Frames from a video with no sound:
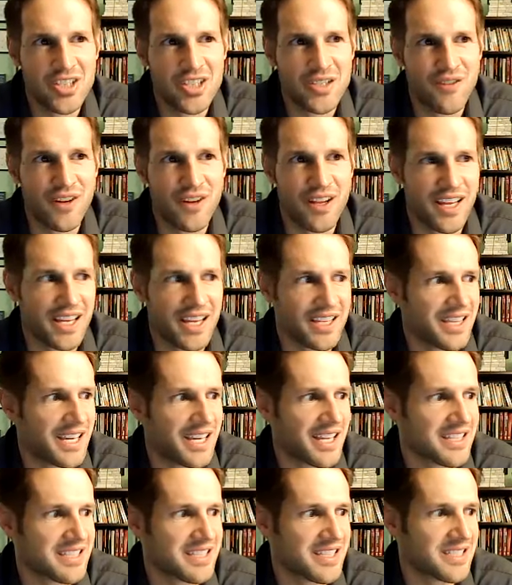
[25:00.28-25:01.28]
just feel like
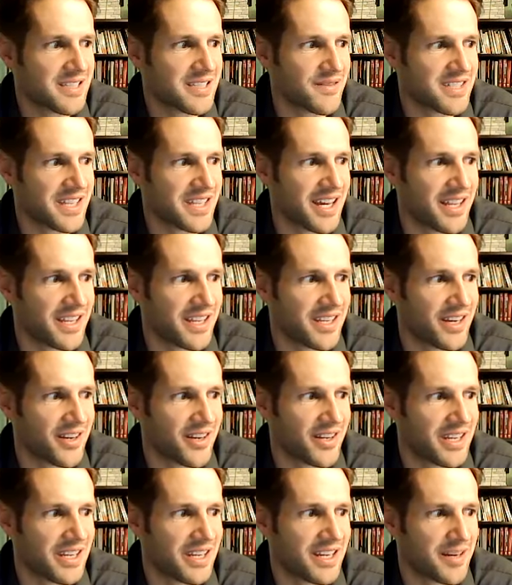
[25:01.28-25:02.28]
that sense of
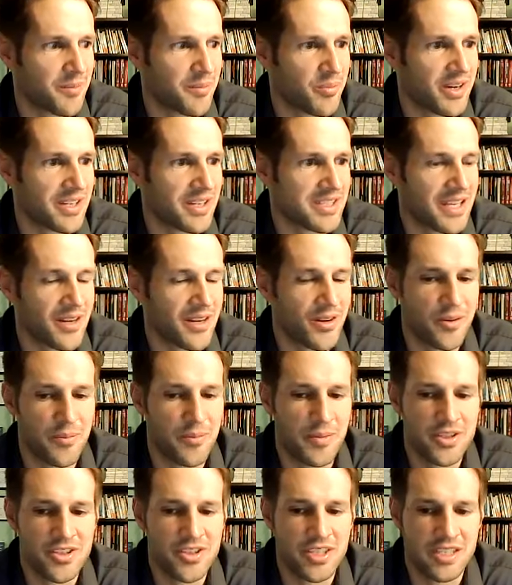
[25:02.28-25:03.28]
solidarity kind of brings that home
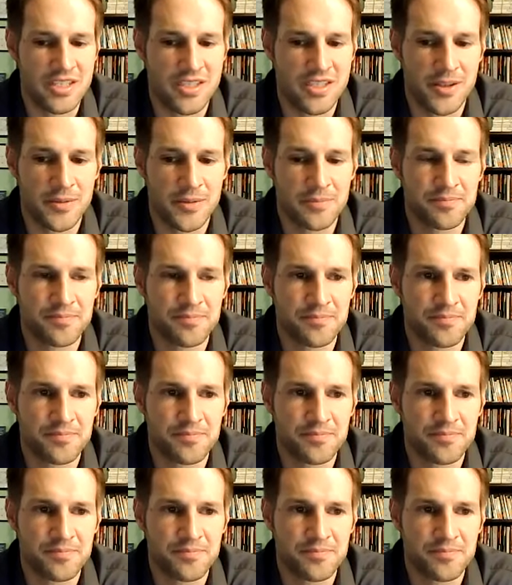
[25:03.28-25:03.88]
much easier.